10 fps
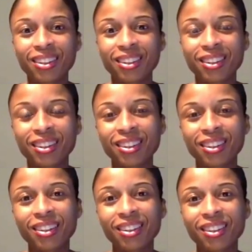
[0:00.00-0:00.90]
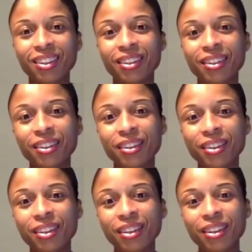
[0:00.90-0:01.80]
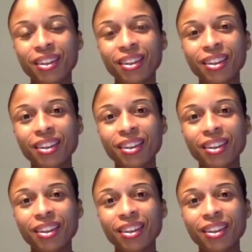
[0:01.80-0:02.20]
The person shown says nothing.